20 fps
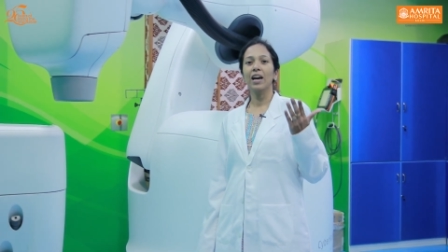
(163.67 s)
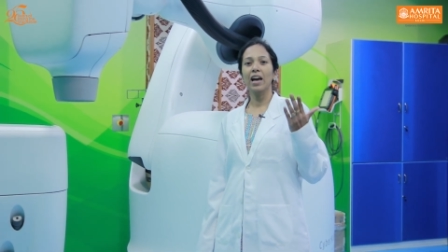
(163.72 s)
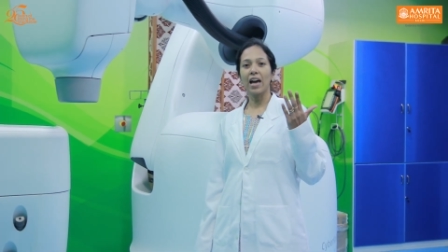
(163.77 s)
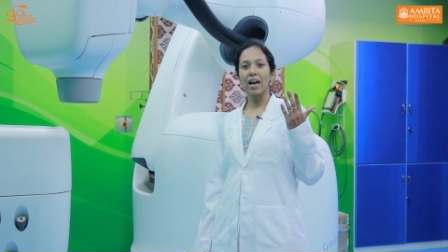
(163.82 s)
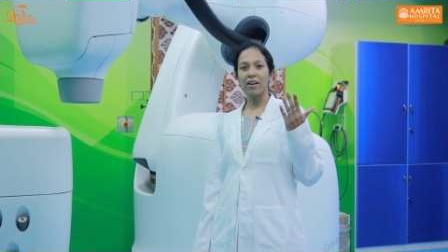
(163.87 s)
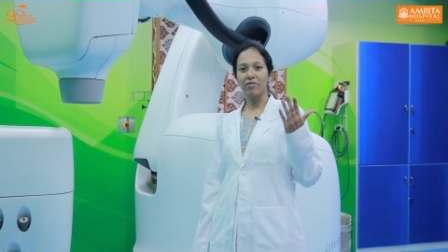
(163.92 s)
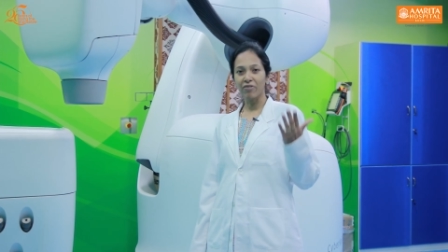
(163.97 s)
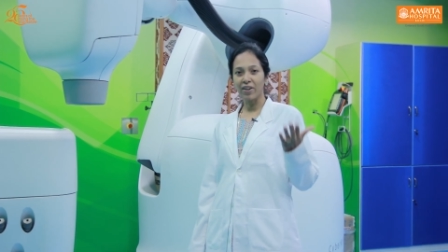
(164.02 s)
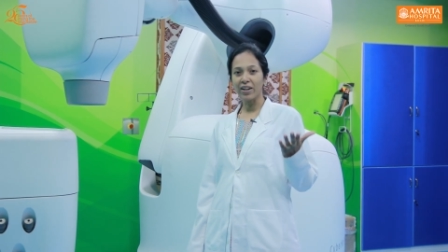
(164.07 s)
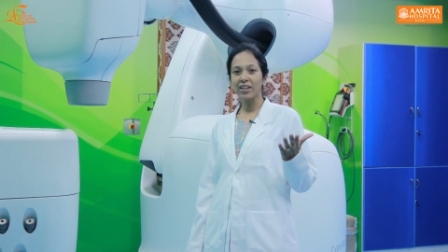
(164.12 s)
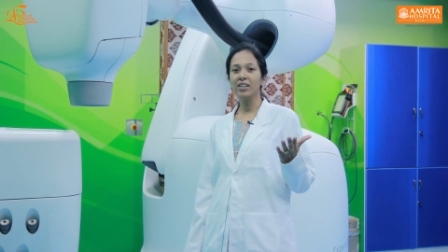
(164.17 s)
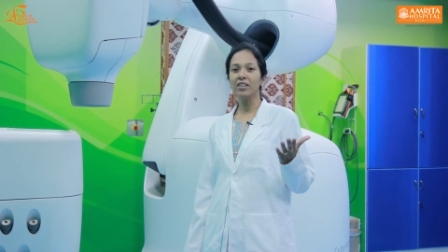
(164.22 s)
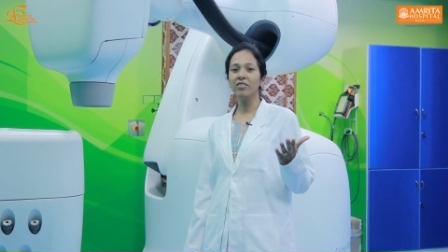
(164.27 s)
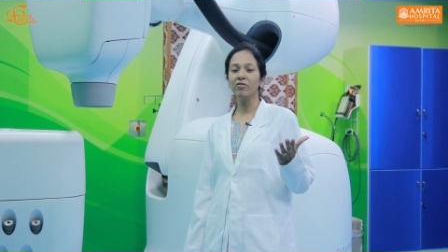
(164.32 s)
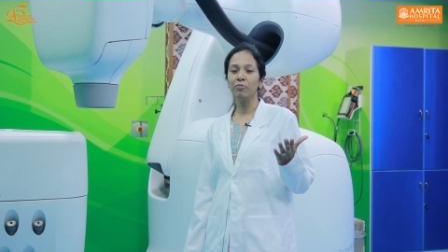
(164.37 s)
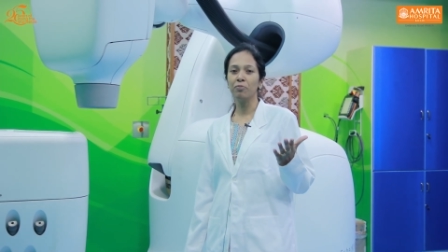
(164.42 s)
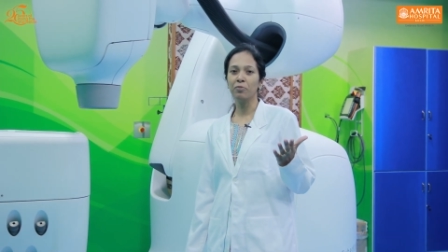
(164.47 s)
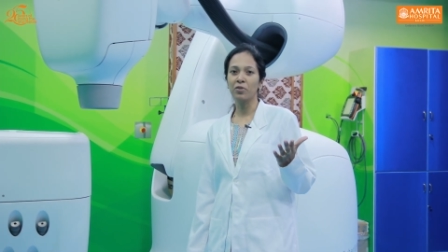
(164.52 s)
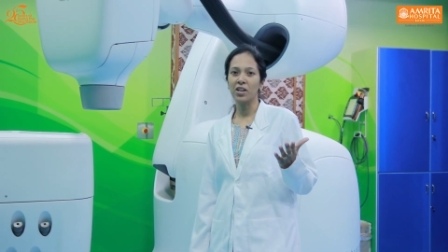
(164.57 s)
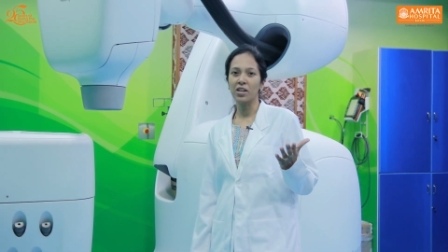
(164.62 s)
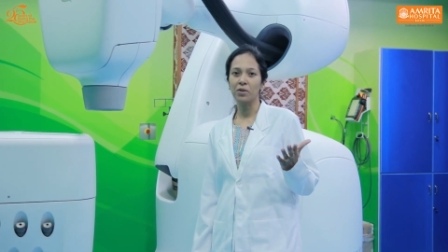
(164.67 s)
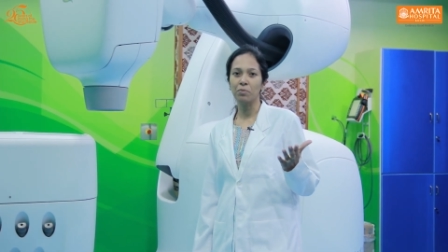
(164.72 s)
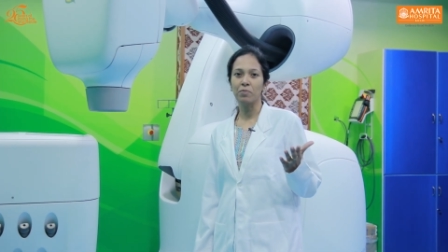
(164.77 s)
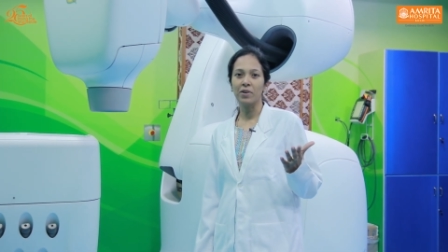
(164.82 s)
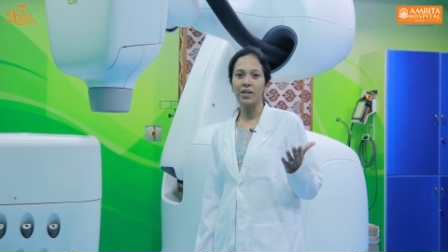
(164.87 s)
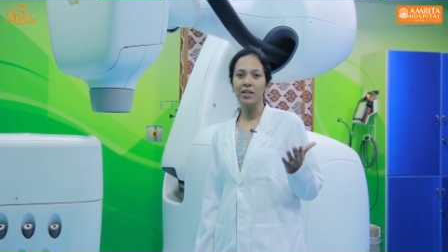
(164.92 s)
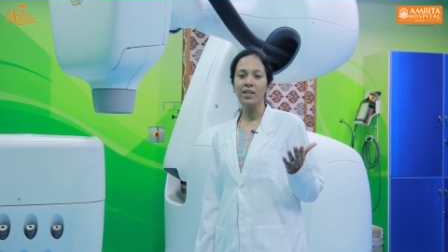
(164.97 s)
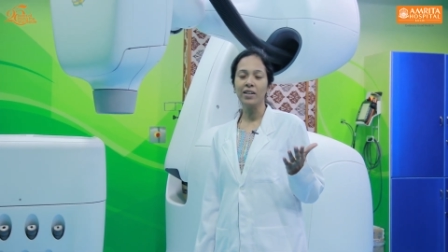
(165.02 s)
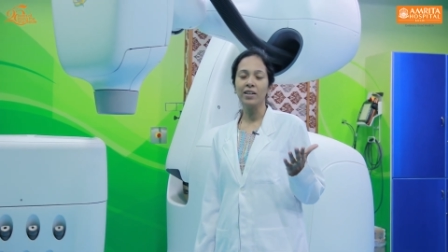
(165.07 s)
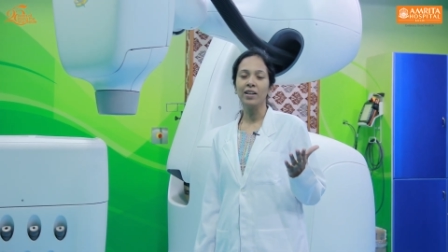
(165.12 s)
effective
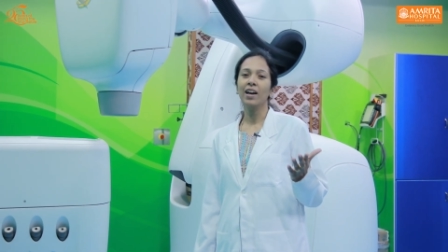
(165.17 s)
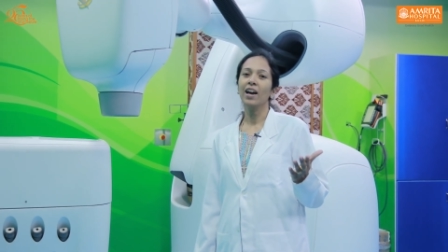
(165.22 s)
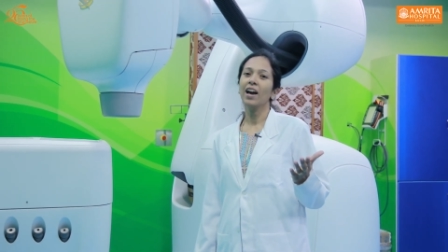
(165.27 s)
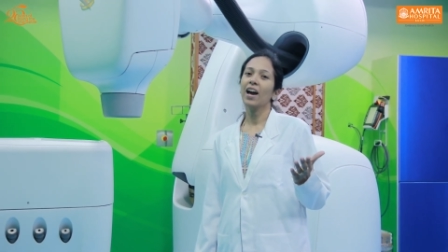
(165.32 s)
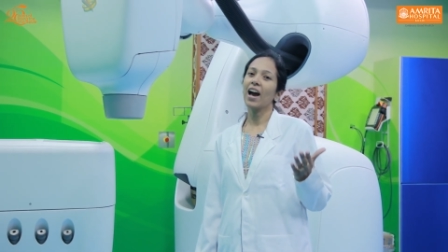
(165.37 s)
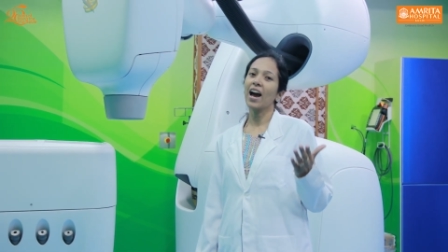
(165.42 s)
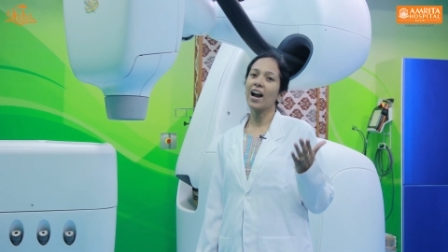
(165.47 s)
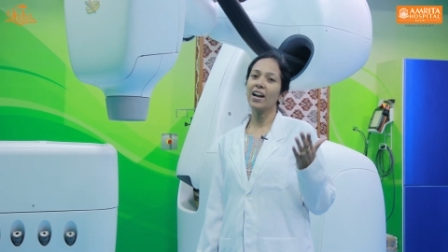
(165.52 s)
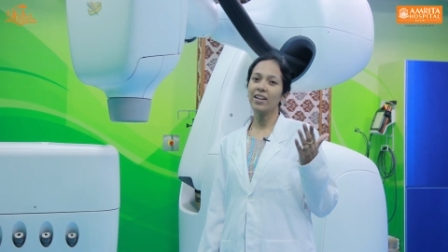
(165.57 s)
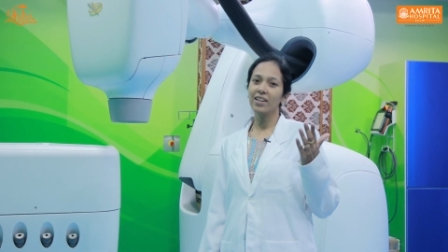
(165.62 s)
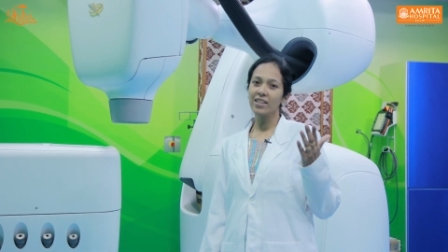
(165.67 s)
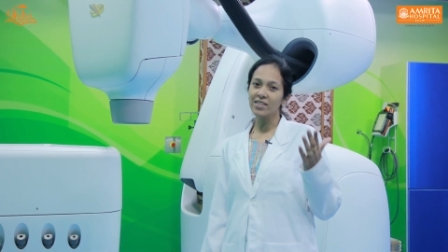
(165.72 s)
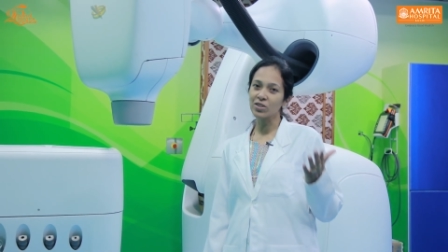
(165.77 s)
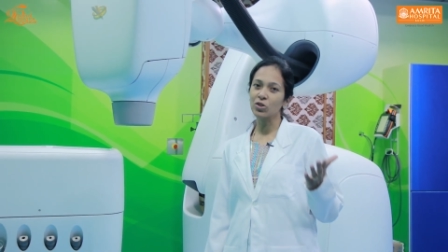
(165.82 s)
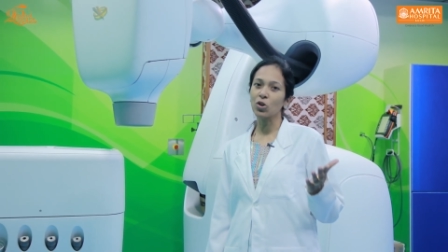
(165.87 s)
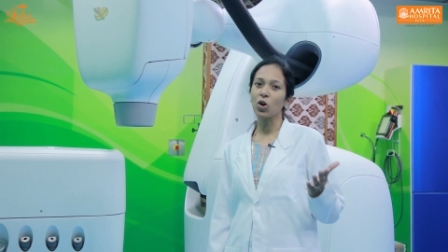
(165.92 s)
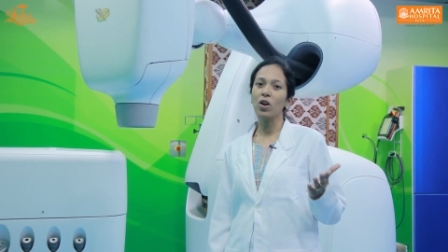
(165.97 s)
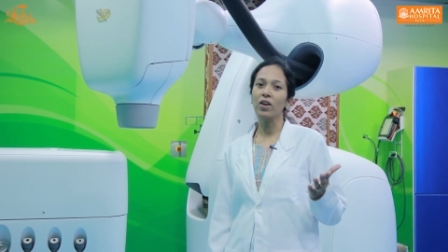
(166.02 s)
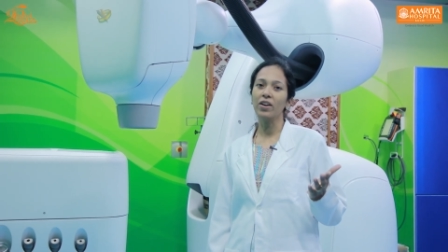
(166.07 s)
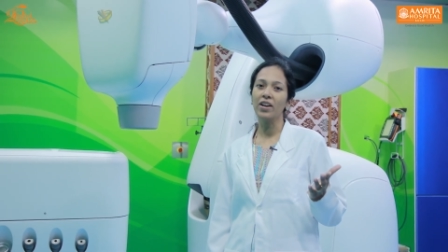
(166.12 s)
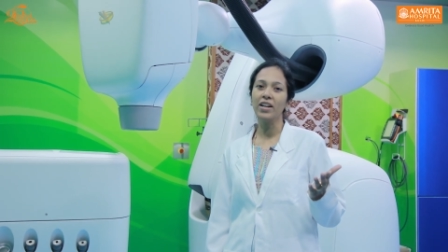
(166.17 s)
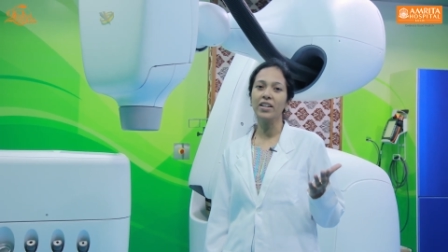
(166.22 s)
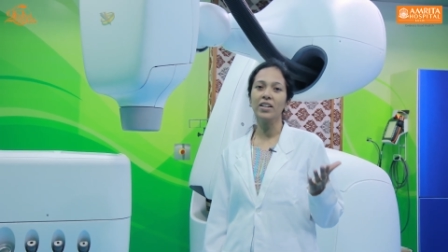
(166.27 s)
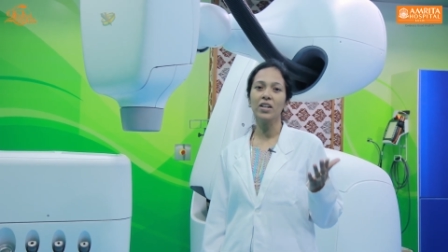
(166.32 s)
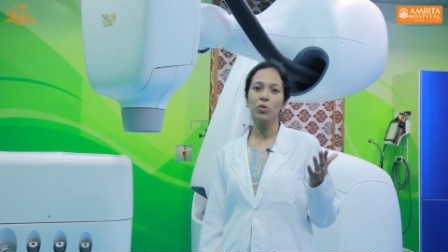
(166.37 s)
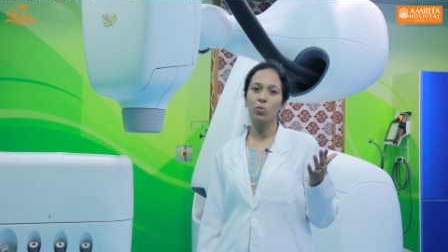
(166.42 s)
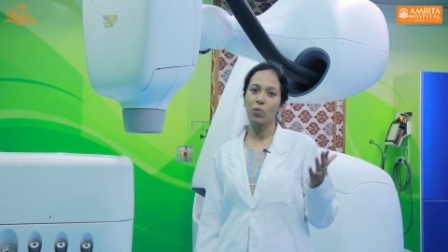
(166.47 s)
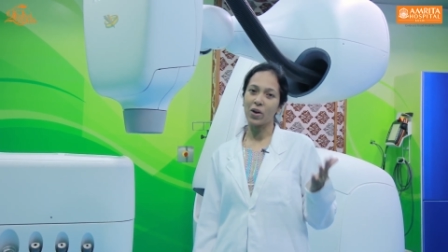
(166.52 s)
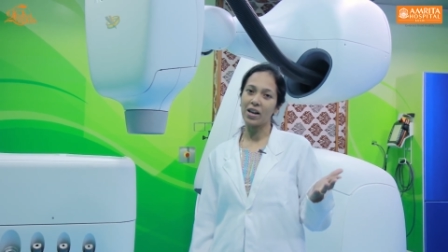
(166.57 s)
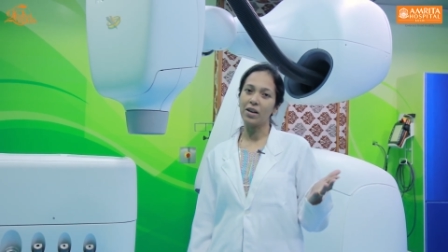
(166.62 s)
treatment and is
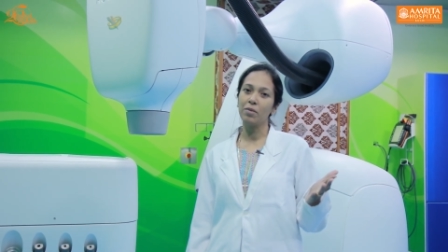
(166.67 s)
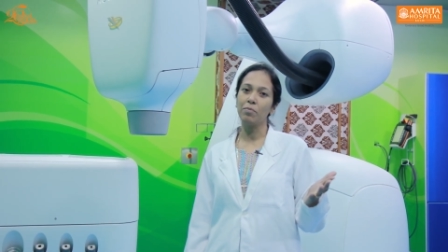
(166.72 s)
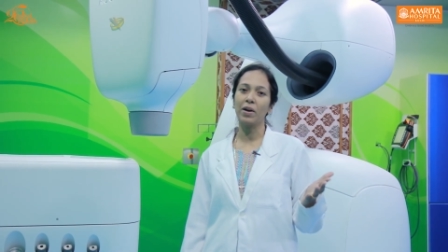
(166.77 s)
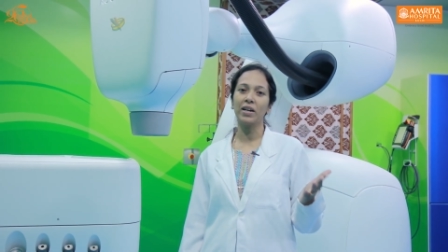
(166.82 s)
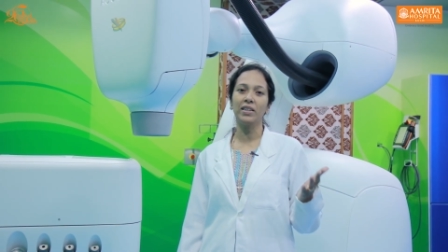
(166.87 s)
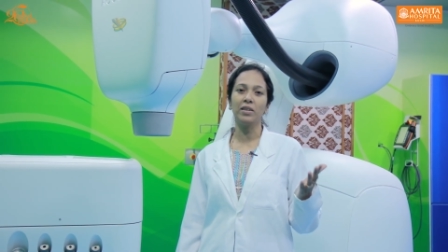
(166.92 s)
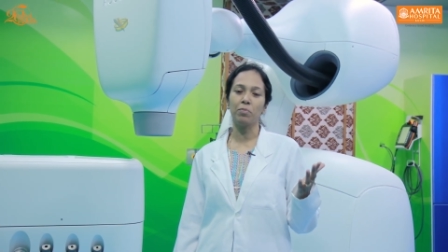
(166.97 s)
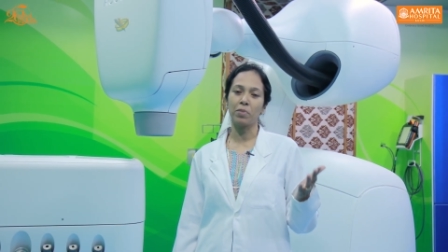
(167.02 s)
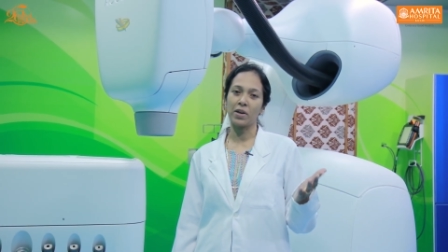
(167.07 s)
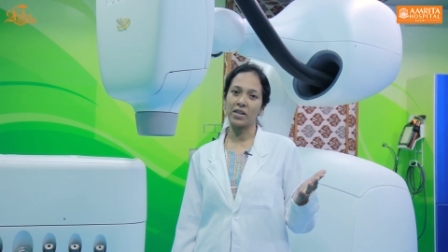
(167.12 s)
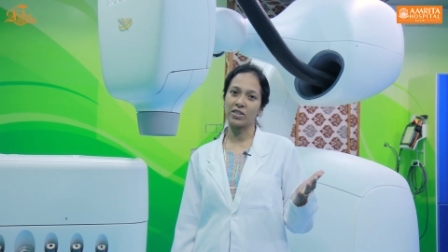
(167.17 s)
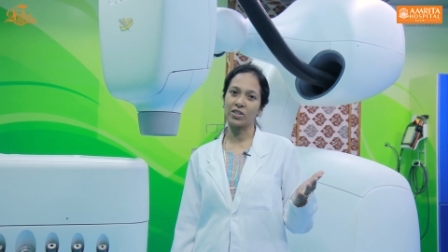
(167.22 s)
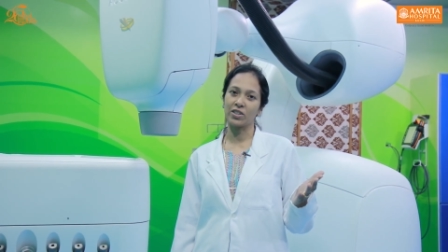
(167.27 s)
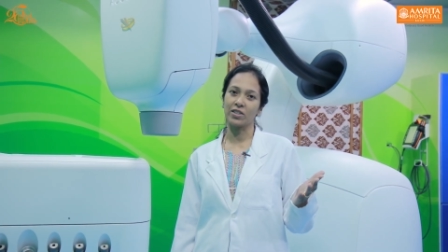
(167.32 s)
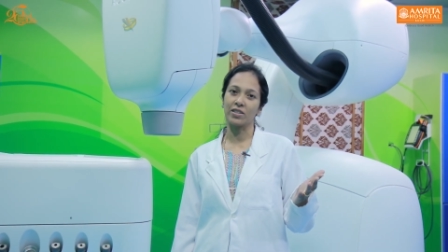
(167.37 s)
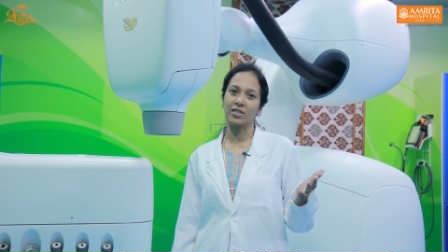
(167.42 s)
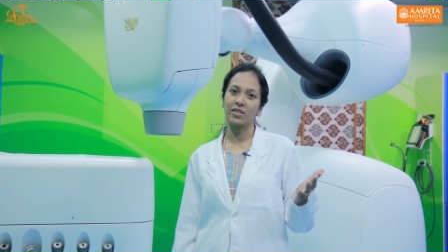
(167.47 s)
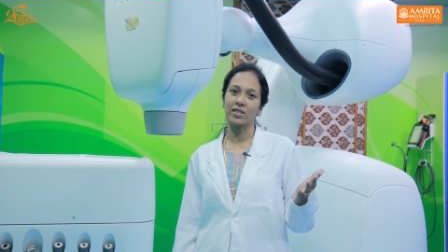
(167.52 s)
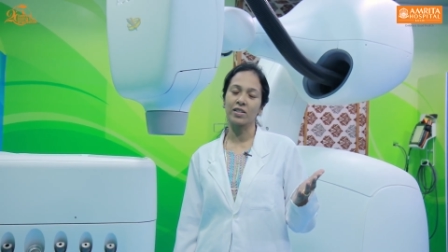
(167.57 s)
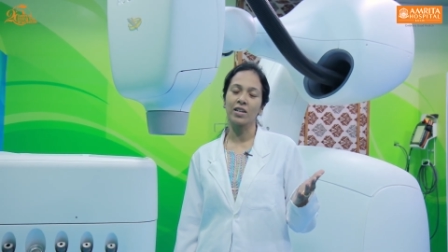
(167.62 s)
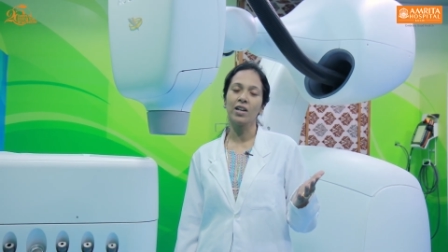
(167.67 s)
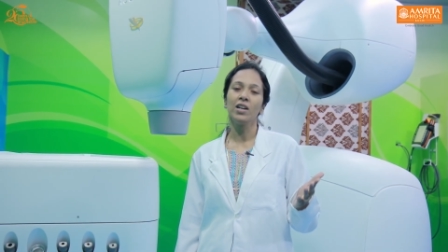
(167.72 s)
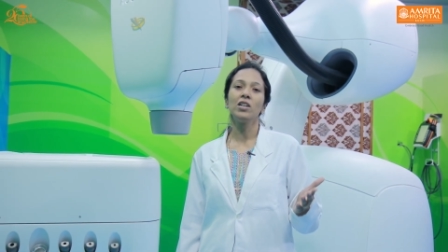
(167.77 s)
tolerated well by the patients.